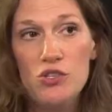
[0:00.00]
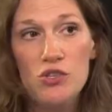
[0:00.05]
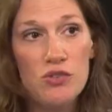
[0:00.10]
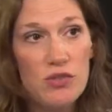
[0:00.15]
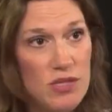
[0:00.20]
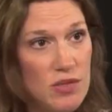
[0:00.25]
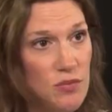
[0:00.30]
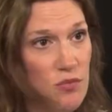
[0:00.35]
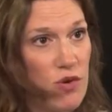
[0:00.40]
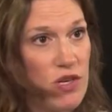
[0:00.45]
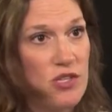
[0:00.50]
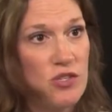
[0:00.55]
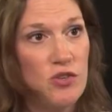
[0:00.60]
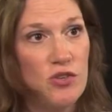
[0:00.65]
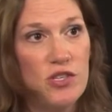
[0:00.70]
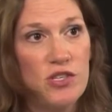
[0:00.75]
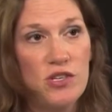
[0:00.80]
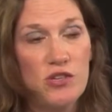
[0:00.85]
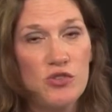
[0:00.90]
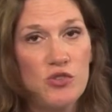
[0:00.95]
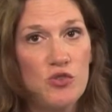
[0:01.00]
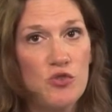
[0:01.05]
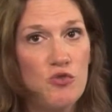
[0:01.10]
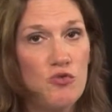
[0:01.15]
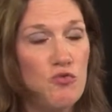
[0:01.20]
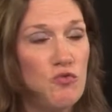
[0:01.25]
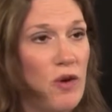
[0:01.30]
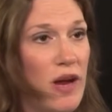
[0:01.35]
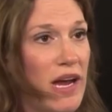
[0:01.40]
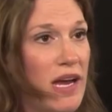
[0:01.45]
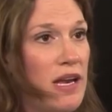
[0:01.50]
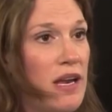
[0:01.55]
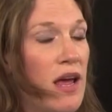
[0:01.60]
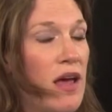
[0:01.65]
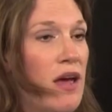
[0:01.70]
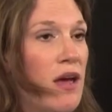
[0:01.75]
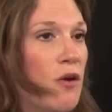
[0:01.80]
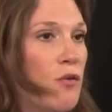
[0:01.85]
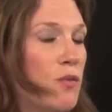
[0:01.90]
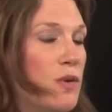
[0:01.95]
do some research. There's great
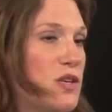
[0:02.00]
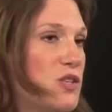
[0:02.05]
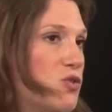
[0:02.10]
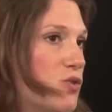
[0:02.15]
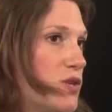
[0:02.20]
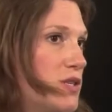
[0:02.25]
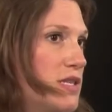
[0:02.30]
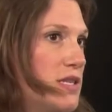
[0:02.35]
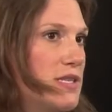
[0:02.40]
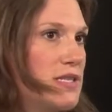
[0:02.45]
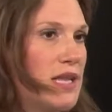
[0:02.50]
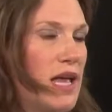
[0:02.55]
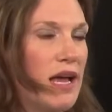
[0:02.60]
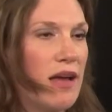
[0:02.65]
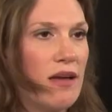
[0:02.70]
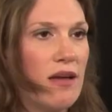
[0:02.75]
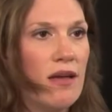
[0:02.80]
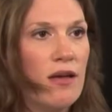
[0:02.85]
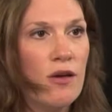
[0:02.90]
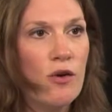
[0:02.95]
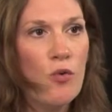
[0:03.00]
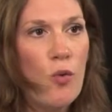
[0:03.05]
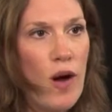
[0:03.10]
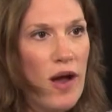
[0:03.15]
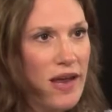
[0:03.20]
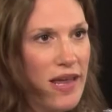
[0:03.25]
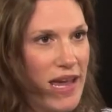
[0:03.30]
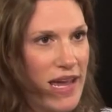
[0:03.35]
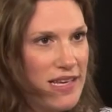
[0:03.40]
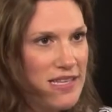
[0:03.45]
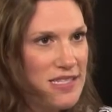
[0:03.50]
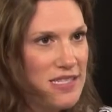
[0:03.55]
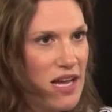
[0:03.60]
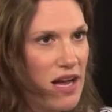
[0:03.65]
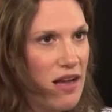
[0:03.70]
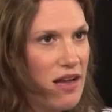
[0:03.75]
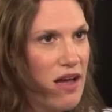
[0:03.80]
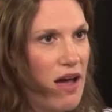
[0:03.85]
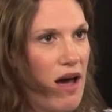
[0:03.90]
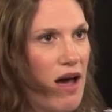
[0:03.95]
resources like
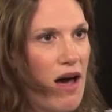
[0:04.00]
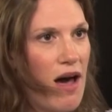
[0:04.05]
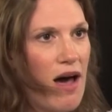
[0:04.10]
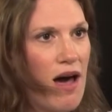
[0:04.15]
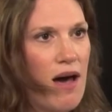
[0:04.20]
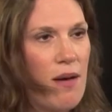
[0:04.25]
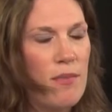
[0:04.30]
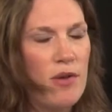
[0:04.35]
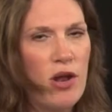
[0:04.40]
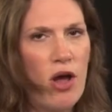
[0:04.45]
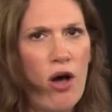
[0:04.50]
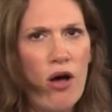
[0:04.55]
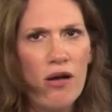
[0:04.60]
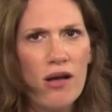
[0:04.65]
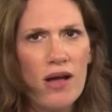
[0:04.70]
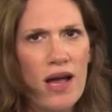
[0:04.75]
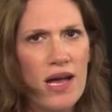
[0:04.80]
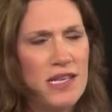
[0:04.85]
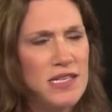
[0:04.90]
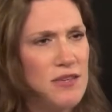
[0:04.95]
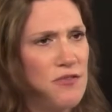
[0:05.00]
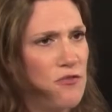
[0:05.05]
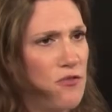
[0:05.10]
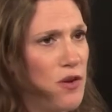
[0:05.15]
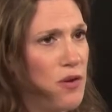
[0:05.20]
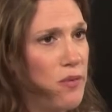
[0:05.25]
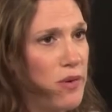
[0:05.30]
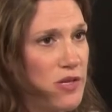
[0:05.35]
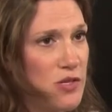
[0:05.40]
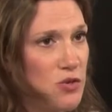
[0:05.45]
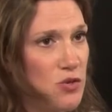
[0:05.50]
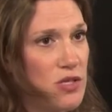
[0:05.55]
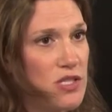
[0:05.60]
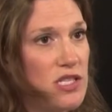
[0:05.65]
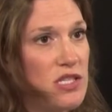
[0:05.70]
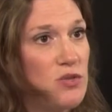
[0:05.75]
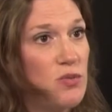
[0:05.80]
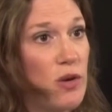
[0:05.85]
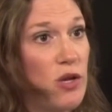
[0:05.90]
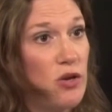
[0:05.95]
quantcast.com and all kinds of free
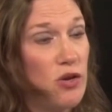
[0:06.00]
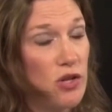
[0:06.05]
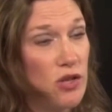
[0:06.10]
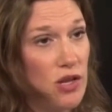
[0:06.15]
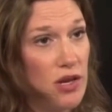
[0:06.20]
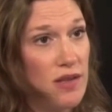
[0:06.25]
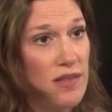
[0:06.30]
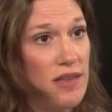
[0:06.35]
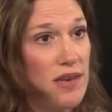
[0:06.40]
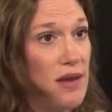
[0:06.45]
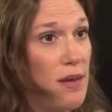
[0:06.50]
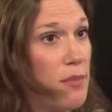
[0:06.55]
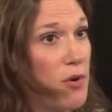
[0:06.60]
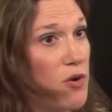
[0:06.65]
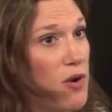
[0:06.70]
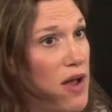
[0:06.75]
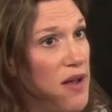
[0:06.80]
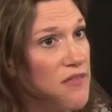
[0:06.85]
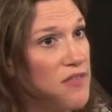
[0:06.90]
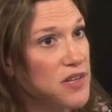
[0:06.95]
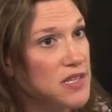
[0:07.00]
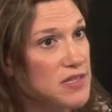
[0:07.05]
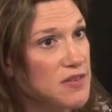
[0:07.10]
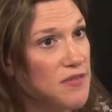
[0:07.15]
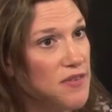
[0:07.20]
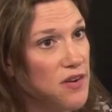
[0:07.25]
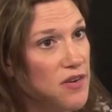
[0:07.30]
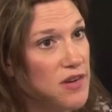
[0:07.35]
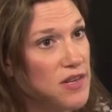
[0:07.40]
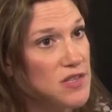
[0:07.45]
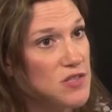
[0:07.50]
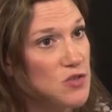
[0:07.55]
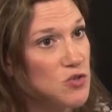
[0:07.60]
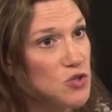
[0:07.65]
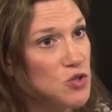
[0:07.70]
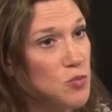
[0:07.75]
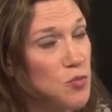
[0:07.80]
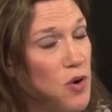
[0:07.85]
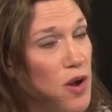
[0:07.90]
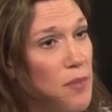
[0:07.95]
resources where you can look at the demographics of various
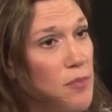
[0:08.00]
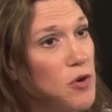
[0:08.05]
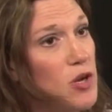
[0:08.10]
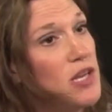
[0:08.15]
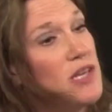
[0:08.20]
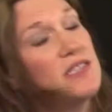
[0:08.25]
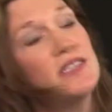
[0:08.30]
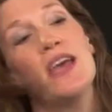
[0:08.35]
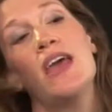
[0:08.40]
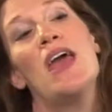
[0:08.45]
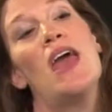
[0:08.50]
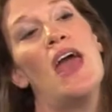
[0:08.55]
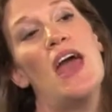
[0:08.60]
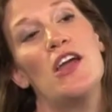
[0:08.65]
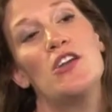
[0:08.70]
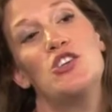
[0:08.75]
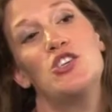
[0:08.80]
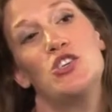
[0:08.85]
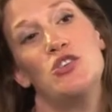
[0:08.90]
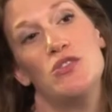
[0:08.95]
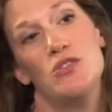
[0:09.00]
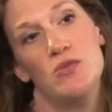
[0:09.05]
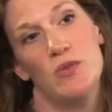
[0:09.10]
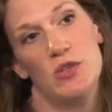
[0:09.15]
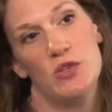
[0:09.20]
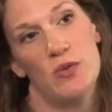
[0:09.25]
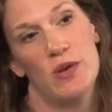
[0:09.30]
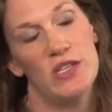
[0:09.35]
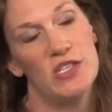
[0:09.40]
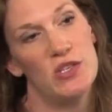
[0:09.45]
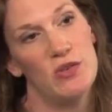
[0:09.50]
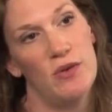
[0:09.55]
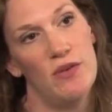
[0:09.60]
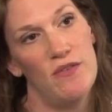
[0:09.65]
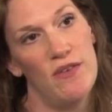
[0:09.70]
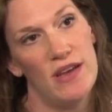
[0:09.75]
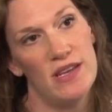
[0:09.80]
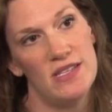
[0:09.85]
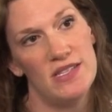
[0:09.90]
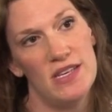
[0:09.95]
social properties and choose which ones to
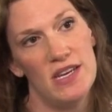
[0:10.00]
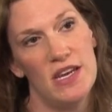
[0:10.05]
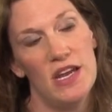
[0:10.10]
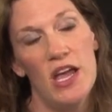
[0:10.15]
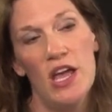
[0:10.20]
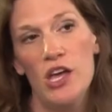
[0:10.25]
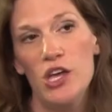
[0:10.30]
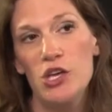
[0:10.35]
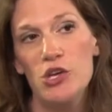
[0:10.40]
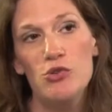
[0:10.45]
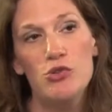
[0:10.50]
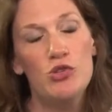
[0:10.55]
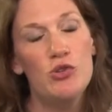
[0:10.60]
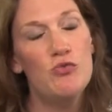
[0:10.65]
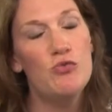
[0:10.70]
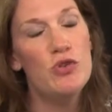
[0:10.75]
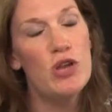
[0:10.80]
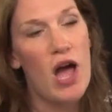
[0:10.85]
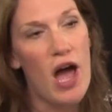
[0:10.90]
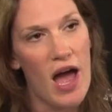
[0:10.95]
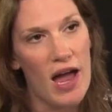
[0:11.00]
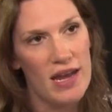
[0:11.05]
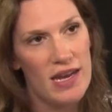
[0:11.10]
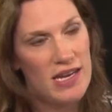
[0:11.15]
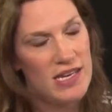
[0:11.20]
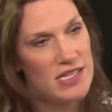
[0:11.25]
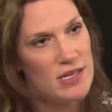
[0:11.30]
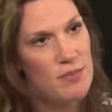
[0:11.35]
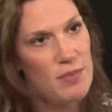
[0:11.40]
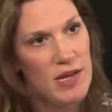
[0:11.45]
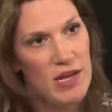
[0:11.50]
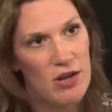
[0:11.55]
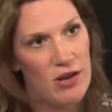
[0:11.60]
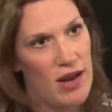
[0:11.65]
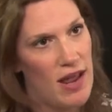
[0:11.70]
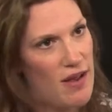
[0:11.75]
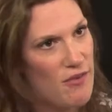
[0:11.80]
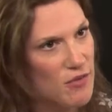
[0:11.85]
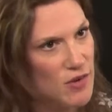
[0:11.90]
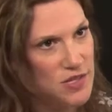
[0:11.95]
invest in. You do not need to be
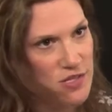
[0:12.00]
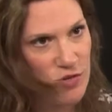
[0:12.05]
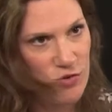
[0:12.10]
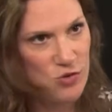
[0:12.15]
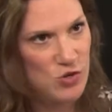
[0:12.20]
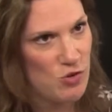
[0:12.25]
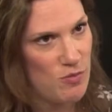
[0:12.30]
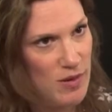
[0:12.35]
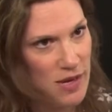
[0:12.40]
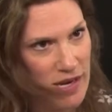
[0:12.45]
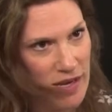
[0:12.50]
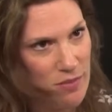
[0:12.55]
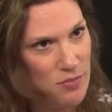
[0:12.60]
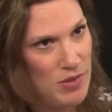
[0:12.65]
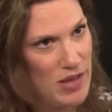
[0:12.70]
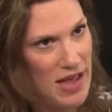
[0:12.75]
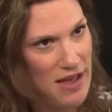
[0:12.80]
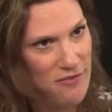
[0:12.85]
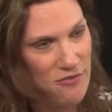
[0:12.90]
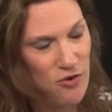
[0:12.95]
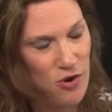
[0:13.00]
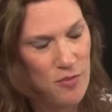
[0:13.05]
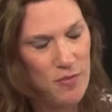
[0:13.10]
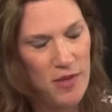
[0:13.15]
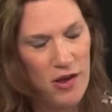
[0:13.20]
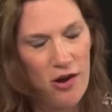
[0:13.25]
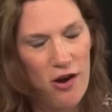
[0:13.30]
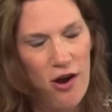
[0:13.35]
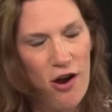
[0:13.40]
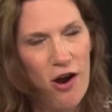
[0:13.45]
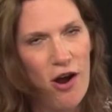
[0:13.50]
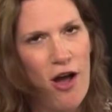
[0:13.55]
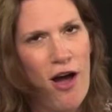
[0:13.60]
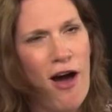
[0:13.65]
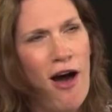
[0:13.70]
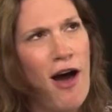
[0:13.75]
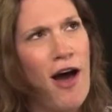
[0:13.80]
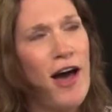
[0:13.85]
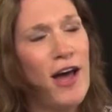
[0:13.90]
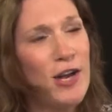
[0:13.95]
on every social media platform. There are
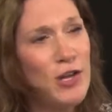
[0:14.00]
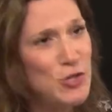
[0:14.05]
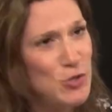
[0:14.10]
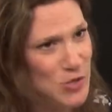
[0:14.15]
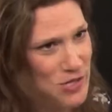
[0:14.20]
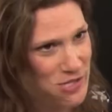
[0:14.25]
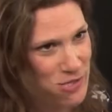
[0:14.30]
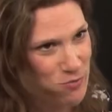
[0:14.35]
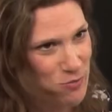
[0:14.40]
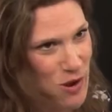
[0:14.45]
hundreds